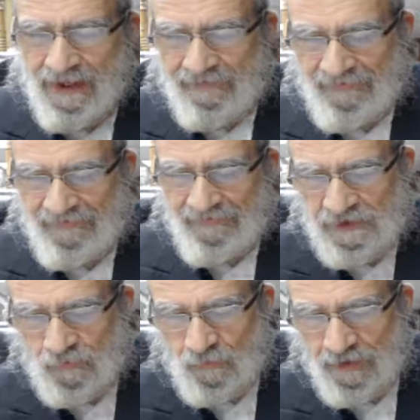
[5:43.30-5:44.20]
that this
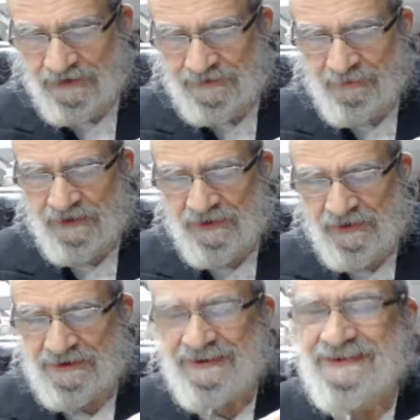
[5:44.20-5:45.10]
is where the spirit
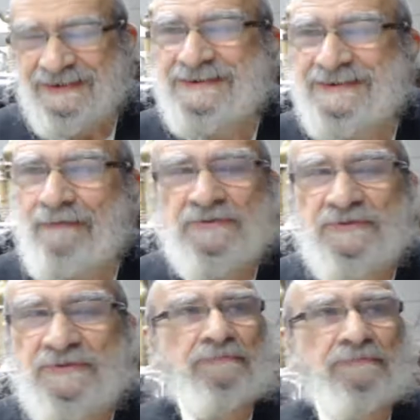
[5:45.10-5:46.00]
is
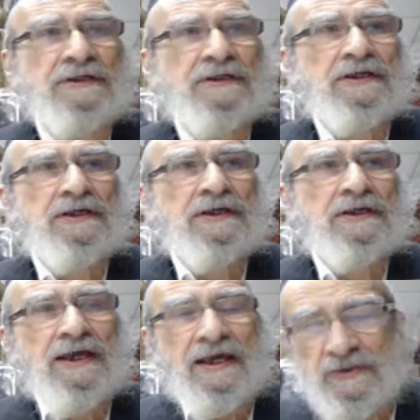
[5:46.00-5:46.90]
something
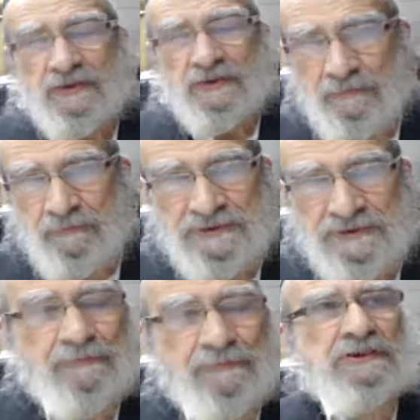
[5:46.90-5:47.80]
to be
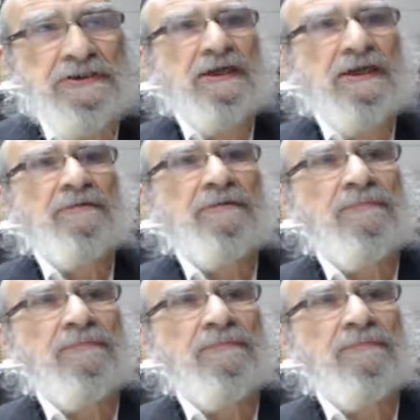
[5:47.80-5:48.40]
mislavish in Kalim.